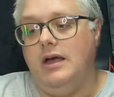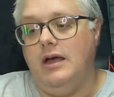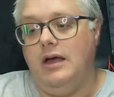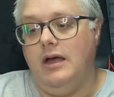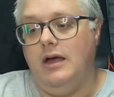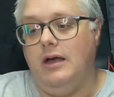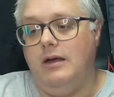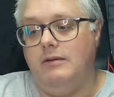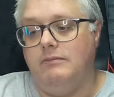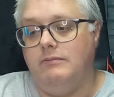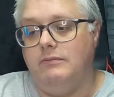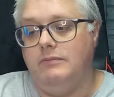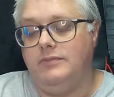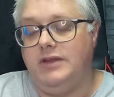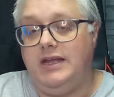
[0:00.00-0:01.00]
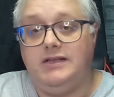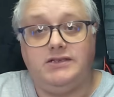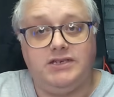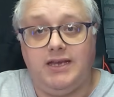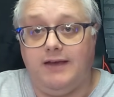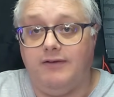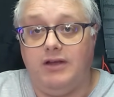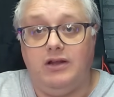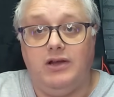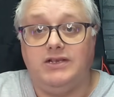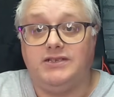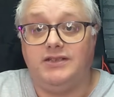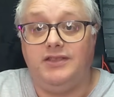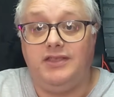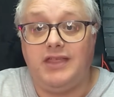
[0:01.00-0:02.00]
the interior
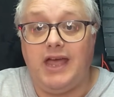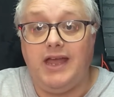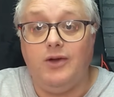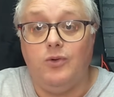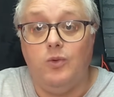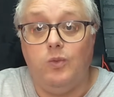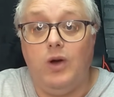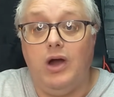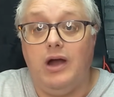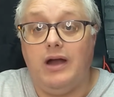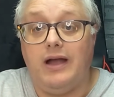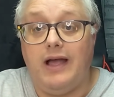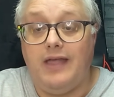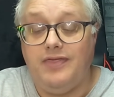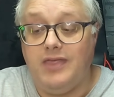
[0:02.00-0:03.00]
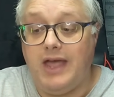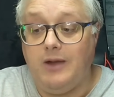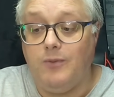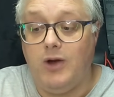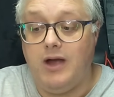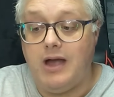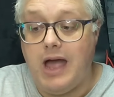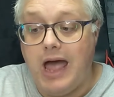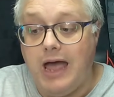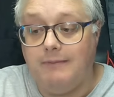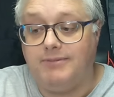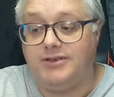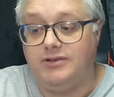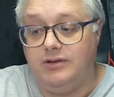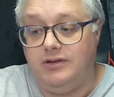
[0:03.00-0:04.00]
lights, they all work, and they were
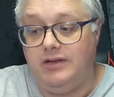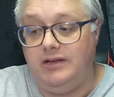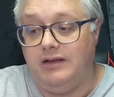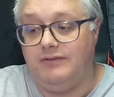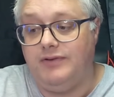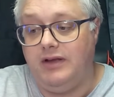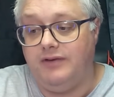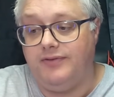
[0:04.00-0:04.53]
absolutely lovely.